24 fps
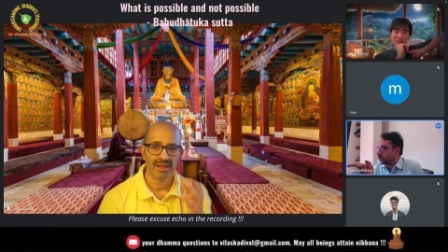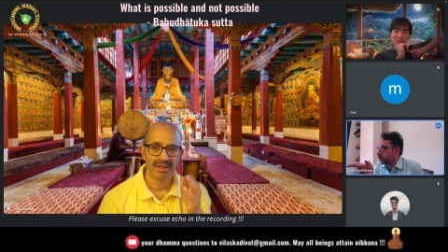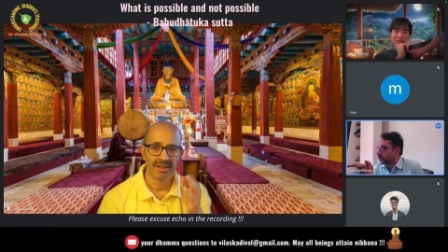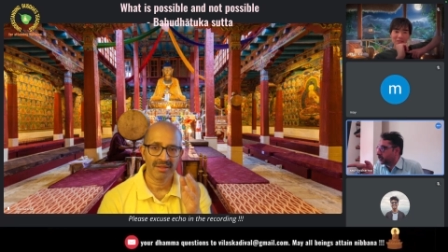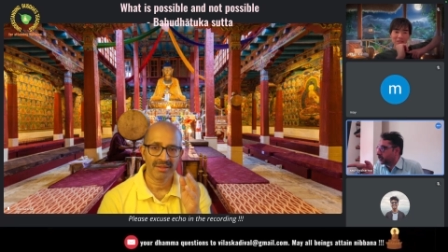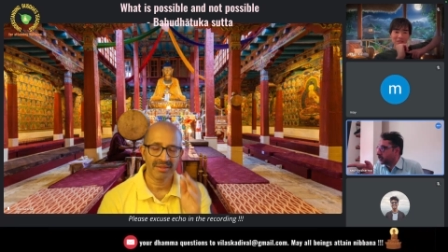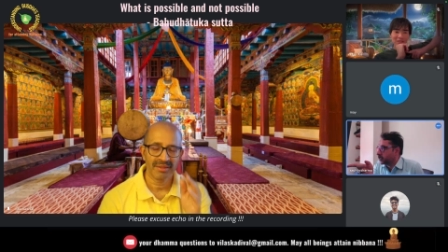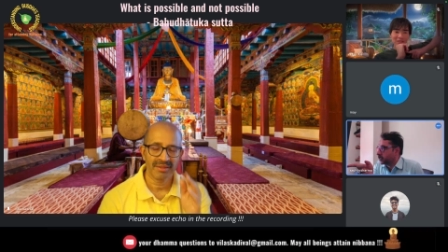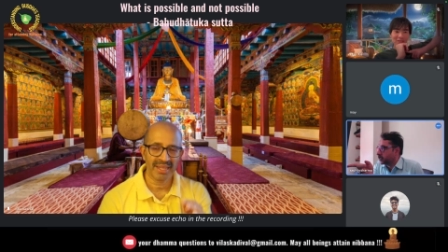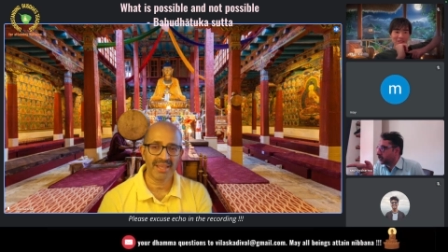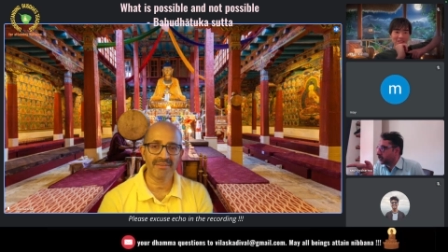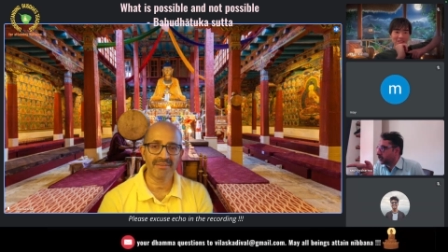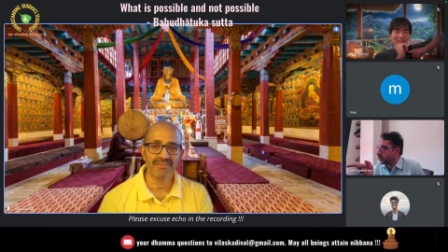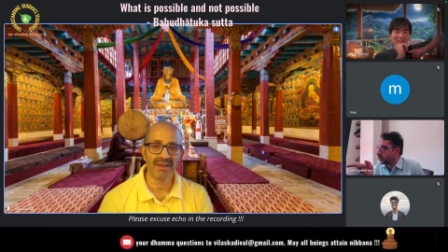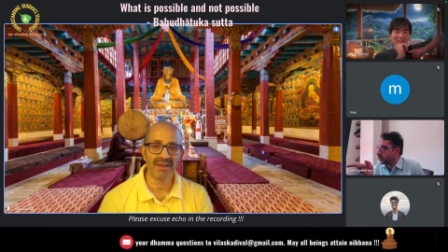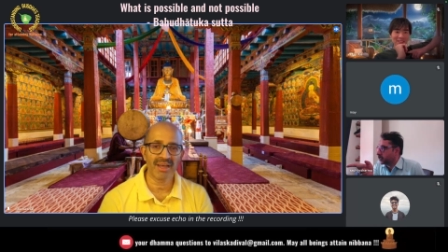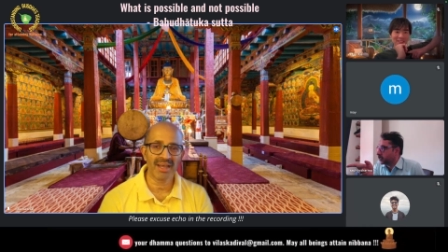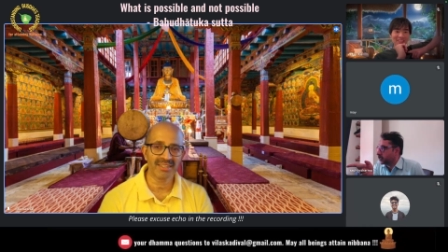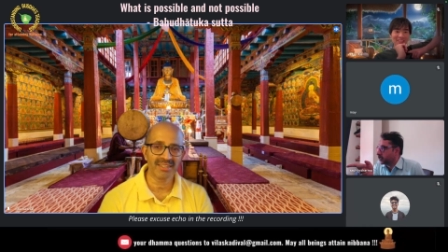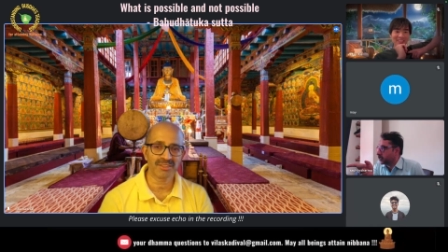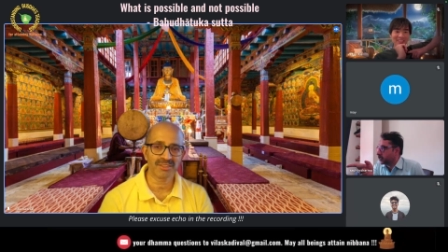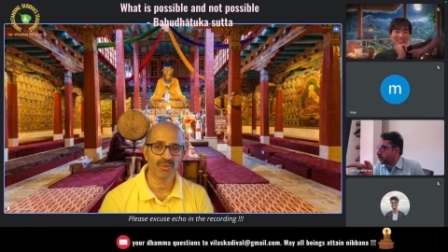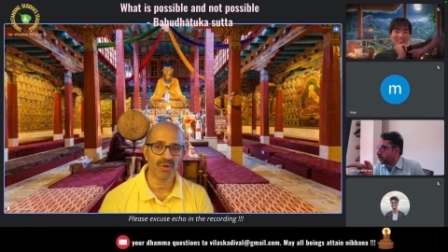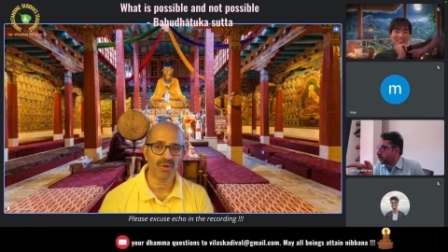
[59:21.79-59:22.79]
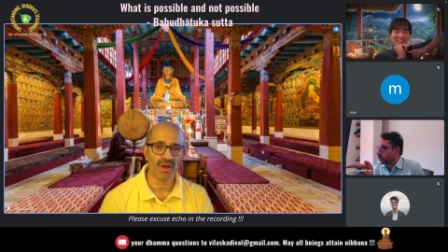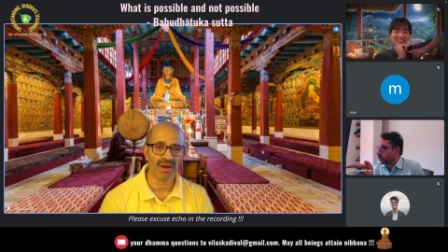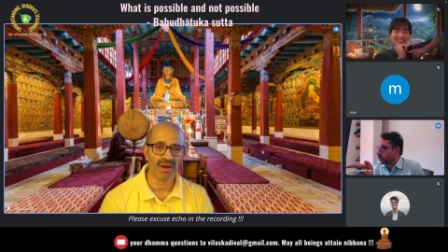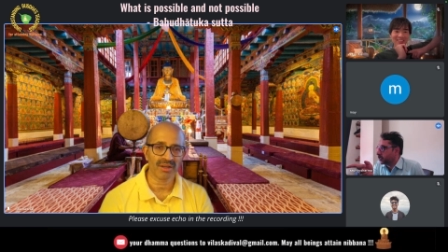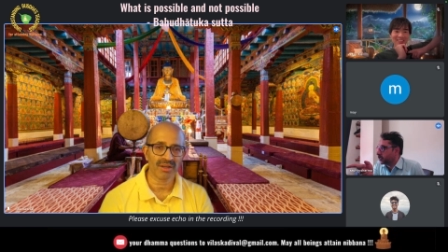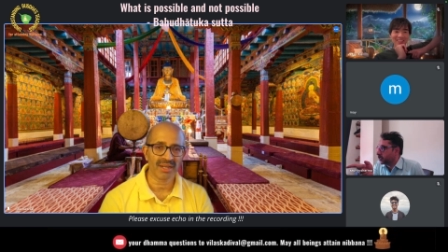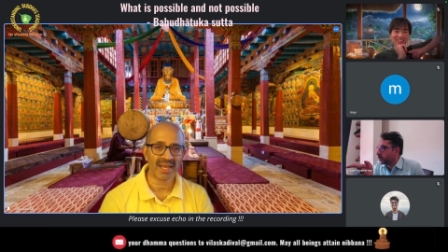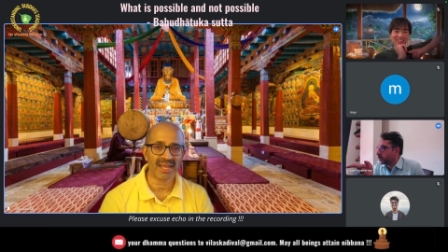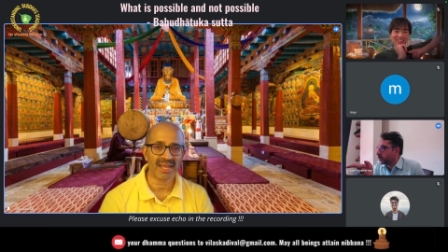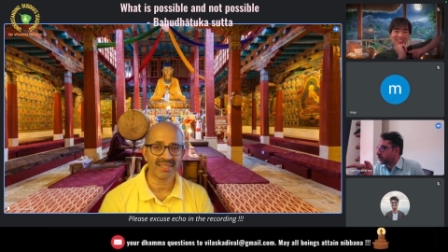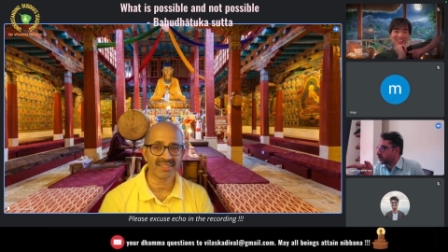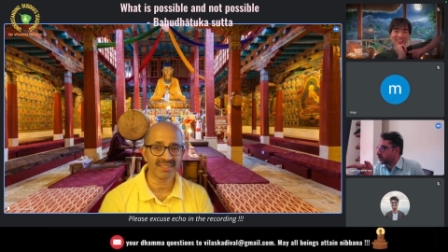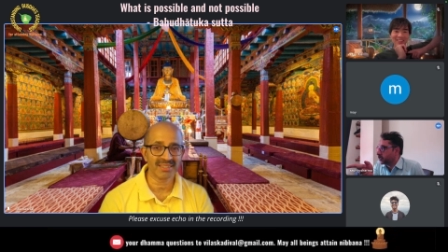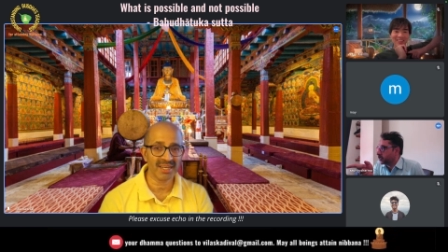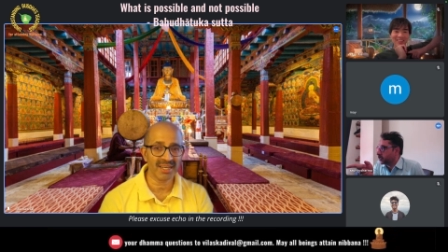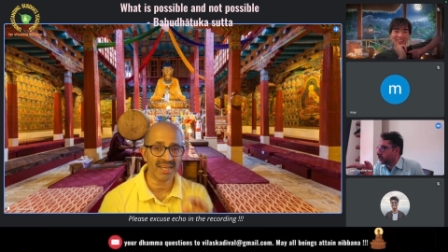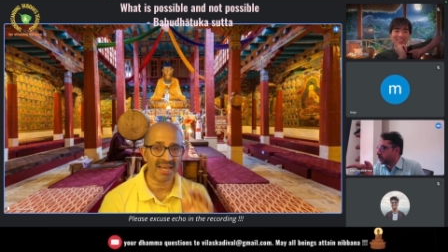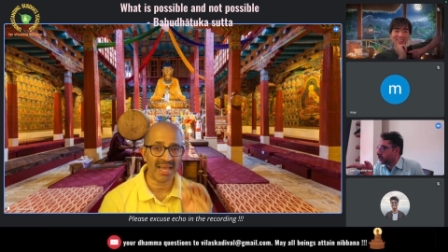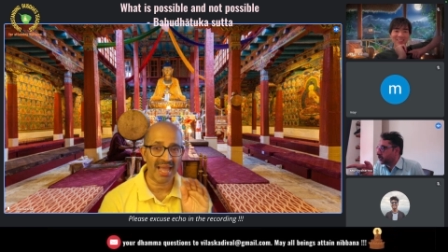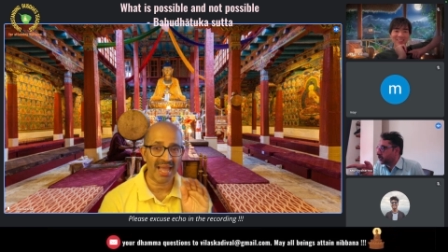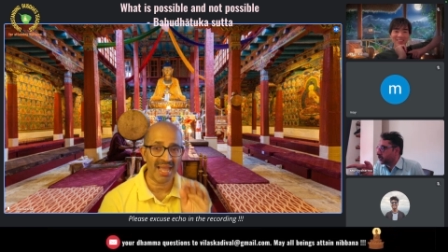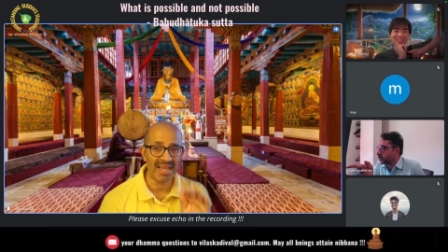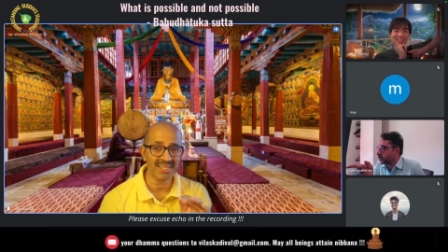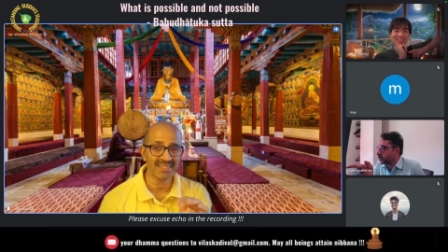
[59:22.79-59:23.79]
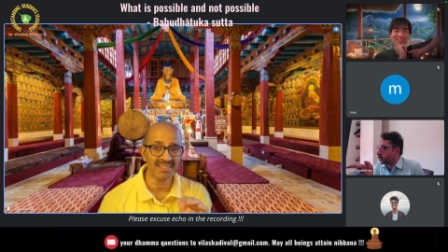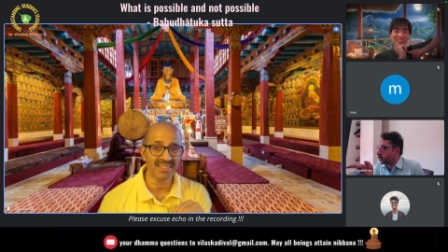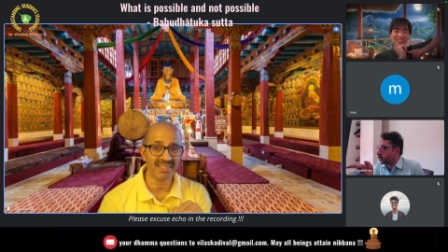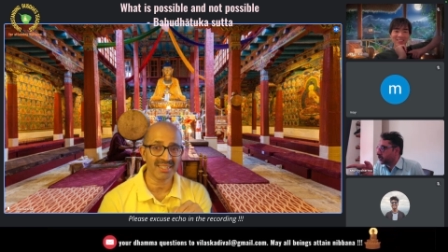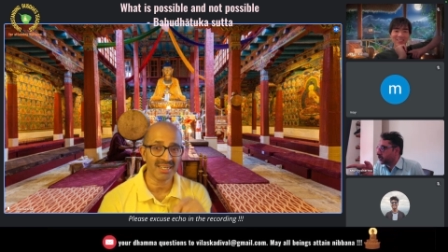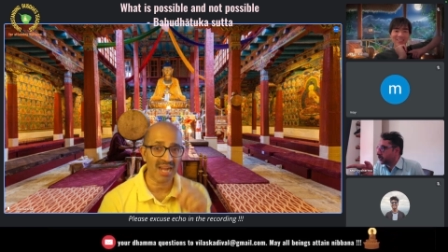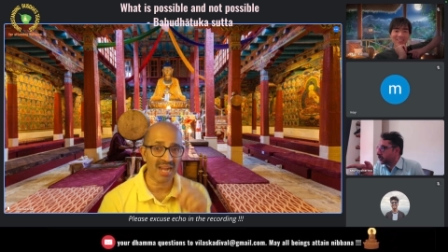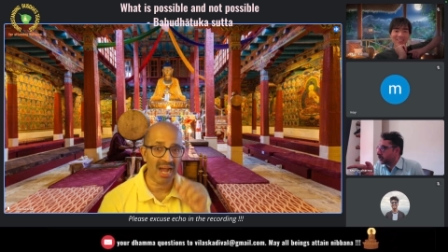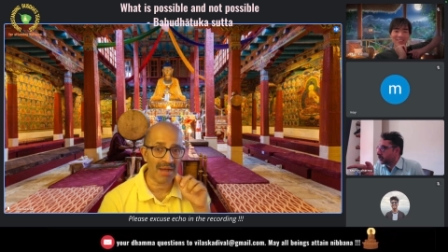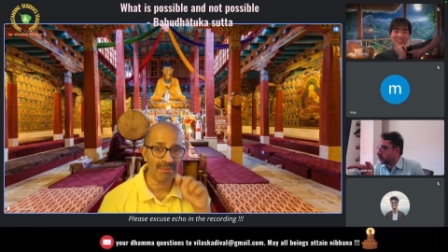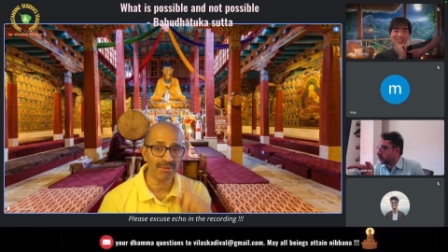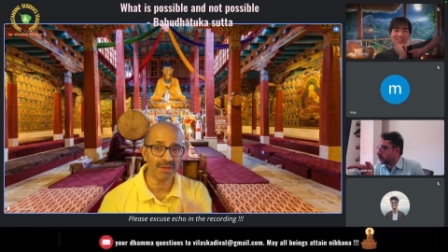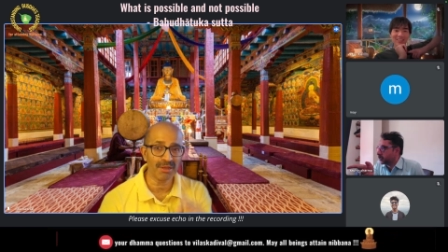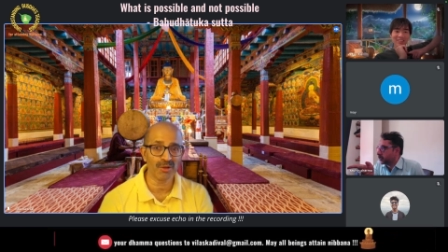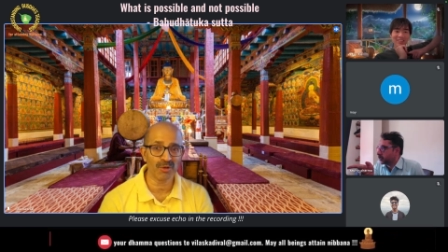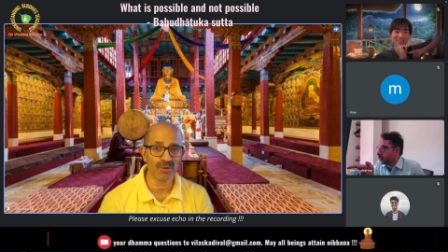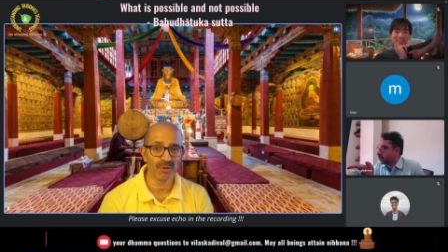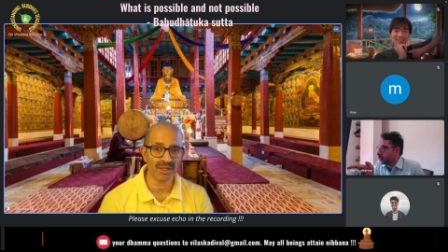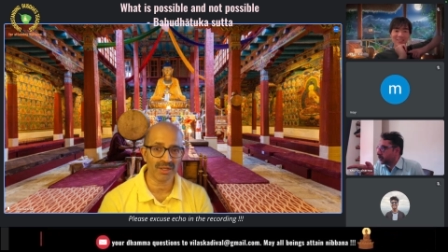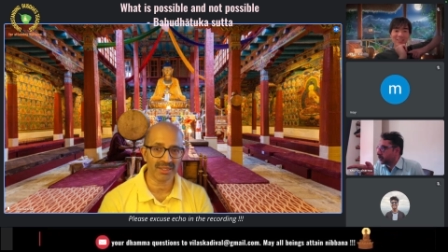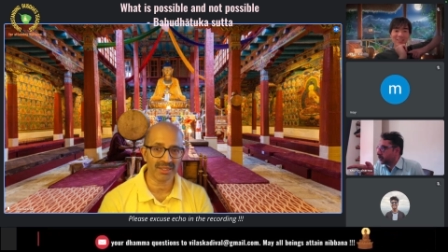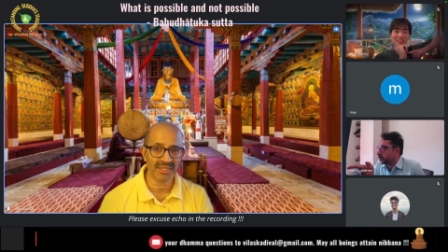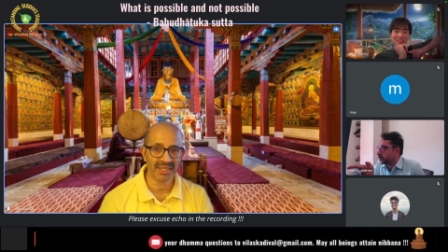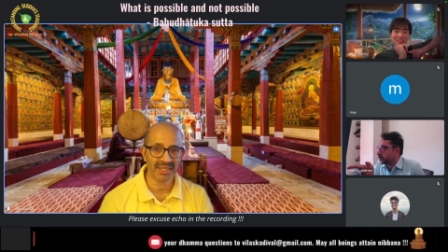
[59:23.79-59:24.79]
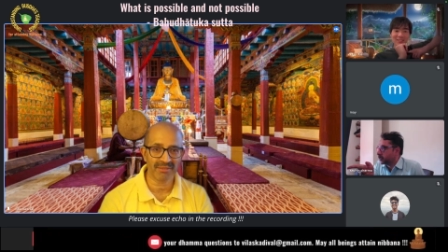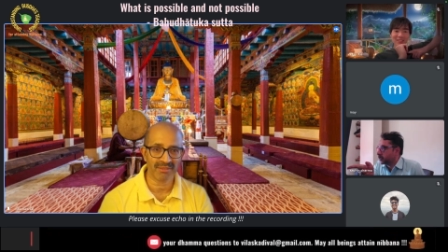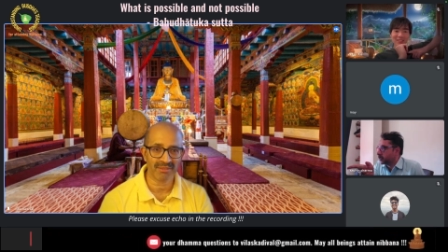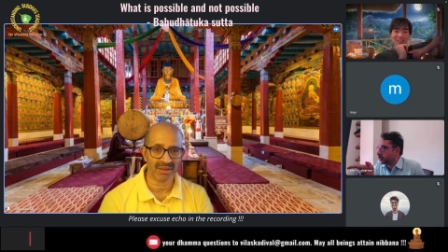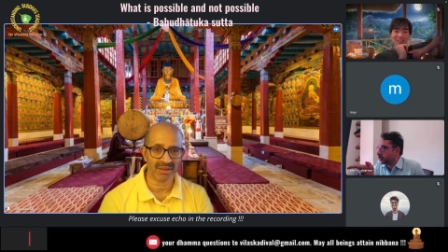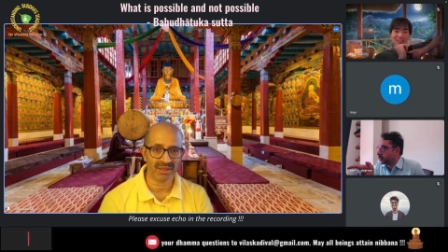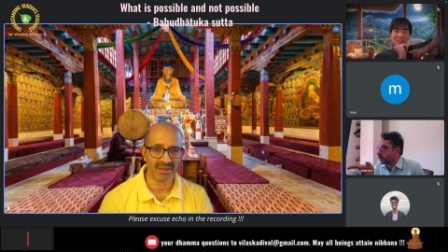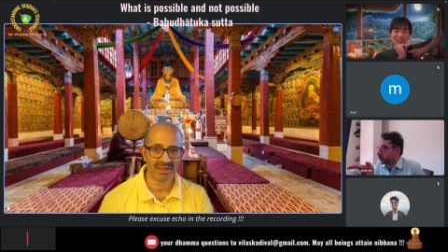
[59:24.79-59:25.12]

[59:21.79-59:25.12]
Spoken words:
Deva as what? As a Kamaloka Deva.